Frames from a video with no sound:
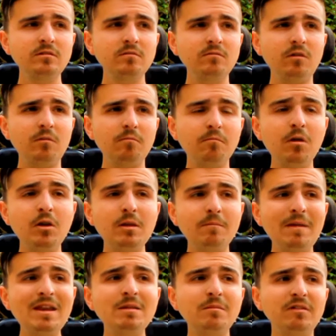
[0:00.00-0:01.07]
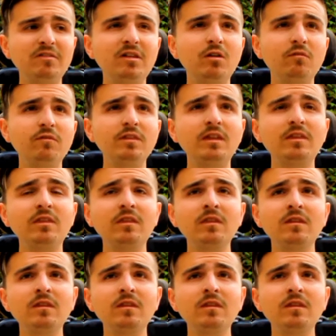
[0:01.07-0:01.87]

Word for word: well, mainly myself, and then